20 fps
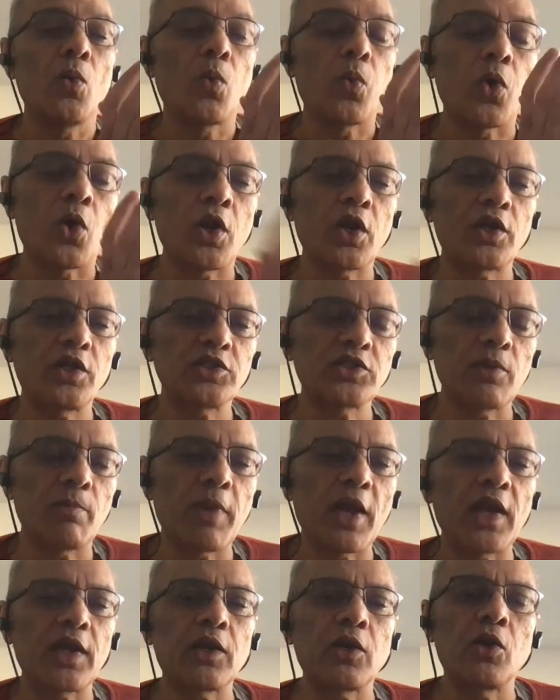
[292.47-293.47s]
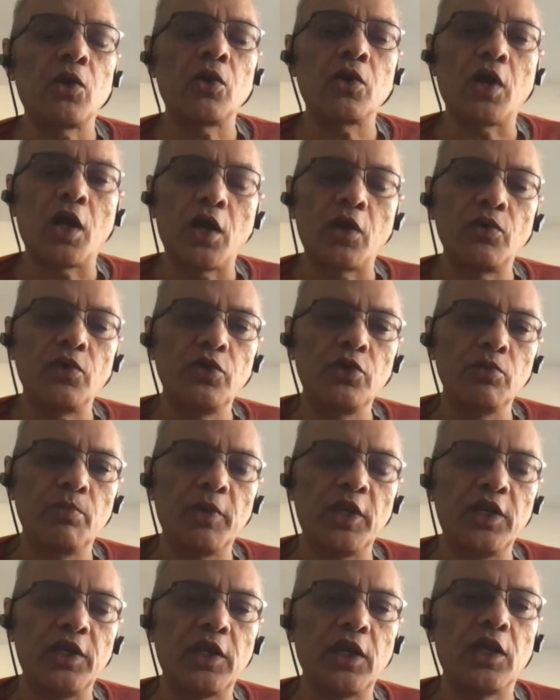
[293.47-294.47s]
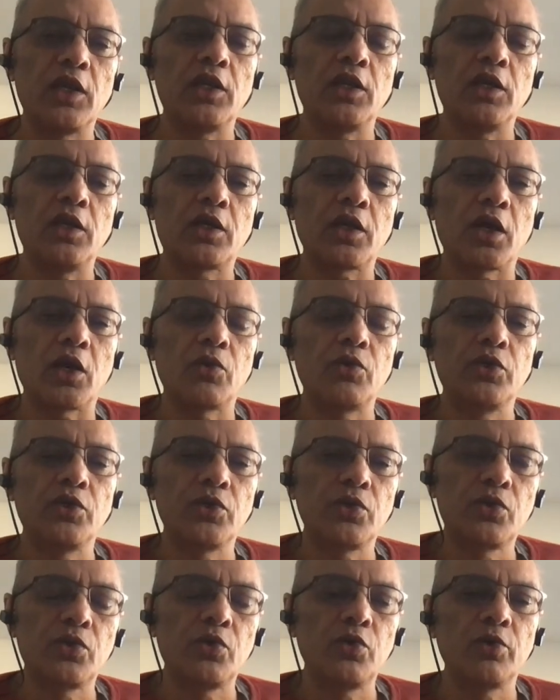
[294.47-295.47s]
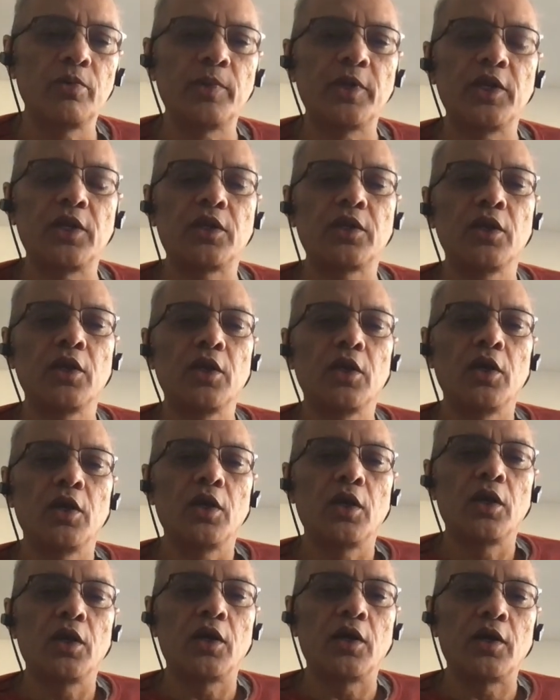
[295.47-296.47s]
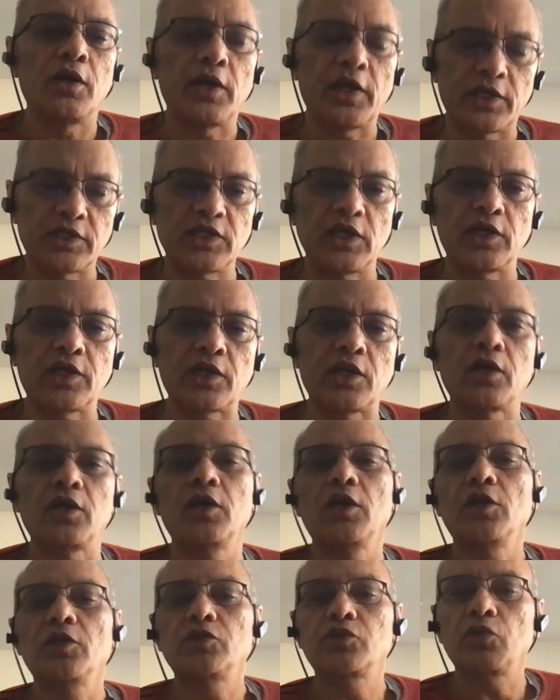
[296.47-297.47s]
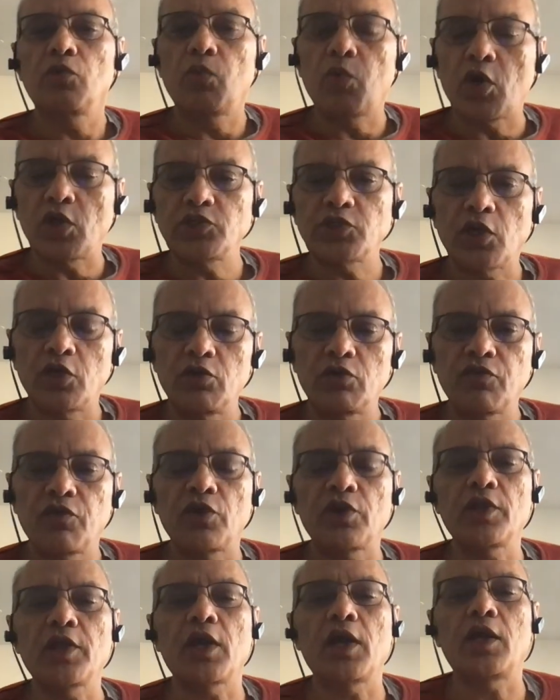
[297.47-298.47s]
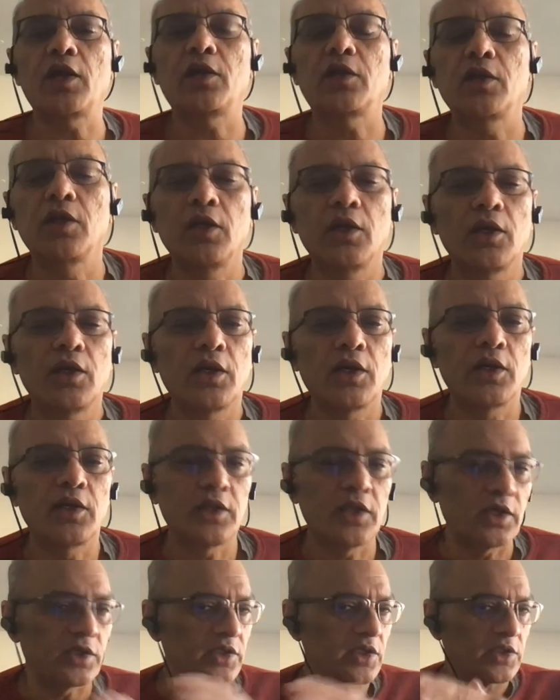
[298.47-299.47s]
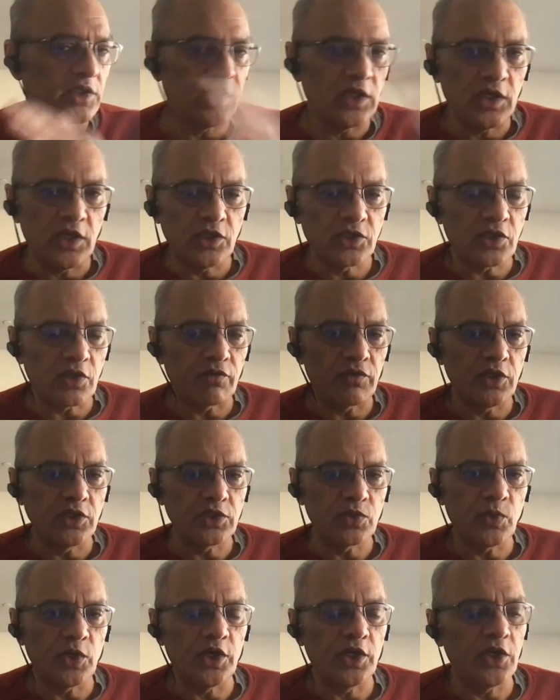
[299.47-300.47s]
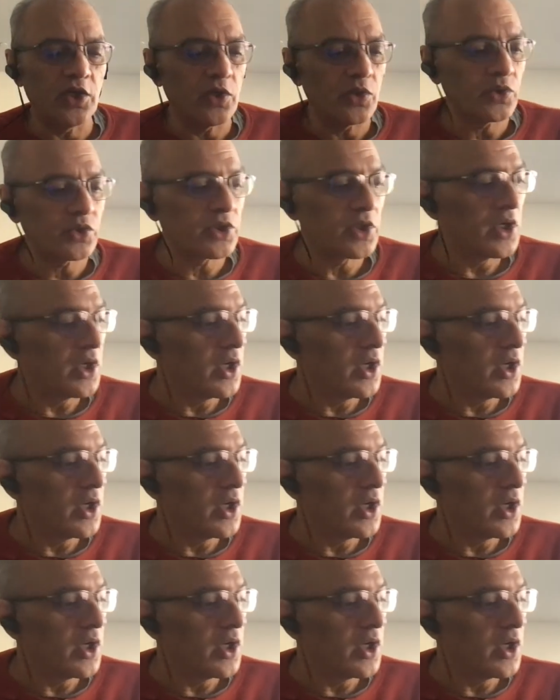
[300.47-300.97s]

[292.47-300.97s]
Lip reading: what is a backlog, how do you maintain it, how do you groom it, etc. So watch out for that. There is a series of these videos.